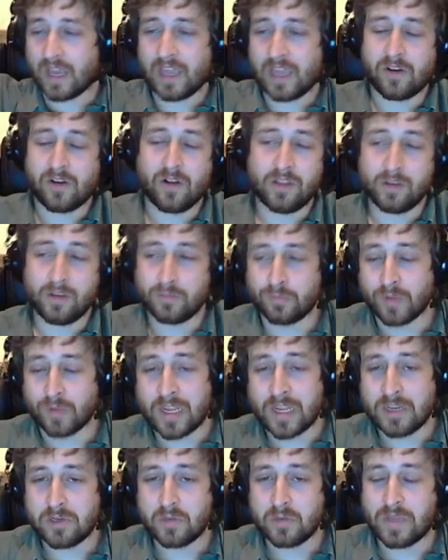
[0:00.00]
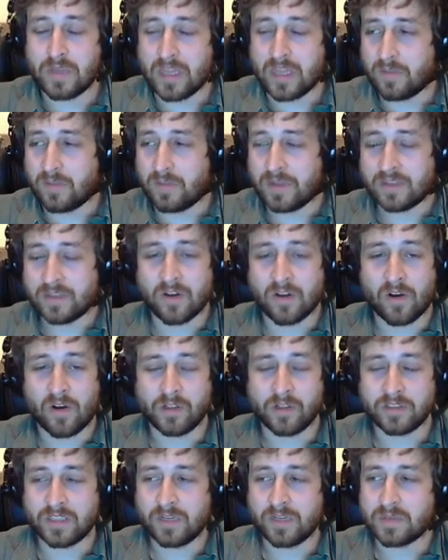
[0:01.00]
I call it Rage Week, because
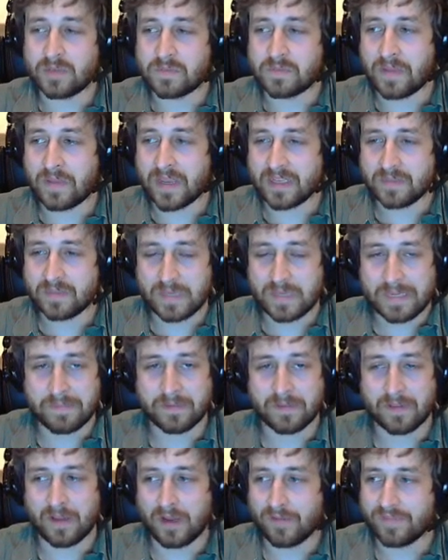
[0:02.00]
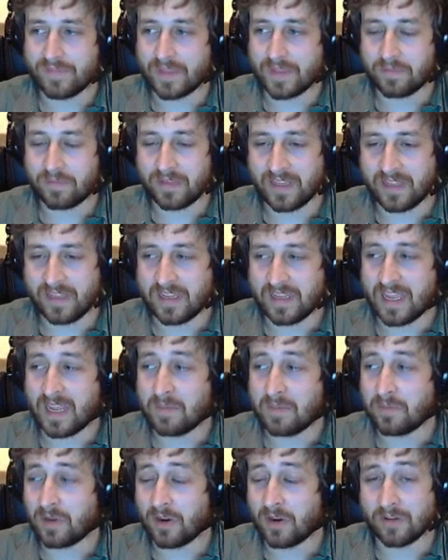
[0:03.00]
all it did was piss people off that play the
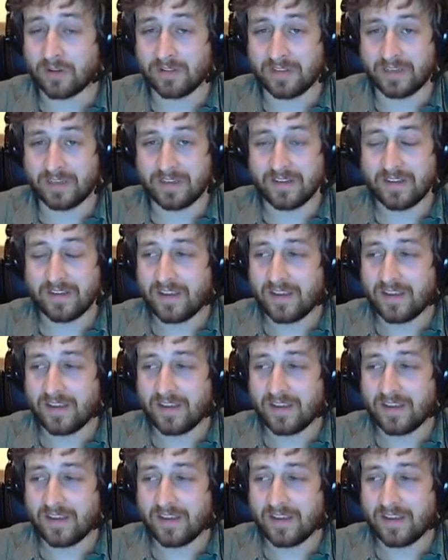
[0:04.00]
game currently.